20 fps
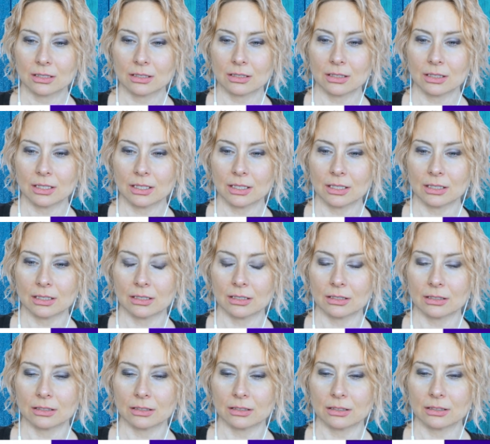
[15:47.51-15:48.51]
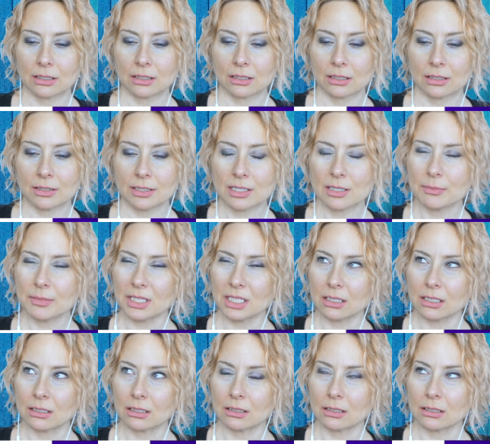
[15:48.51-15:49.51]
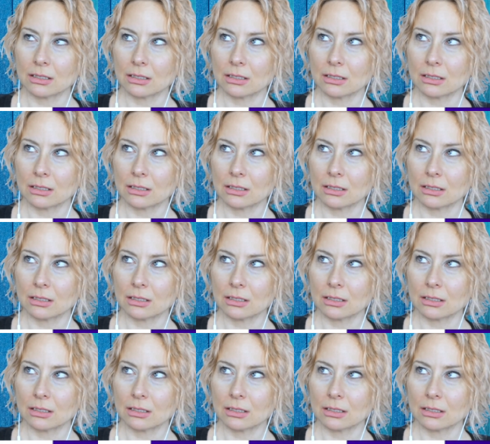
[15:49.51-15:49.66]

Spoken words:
yeah, something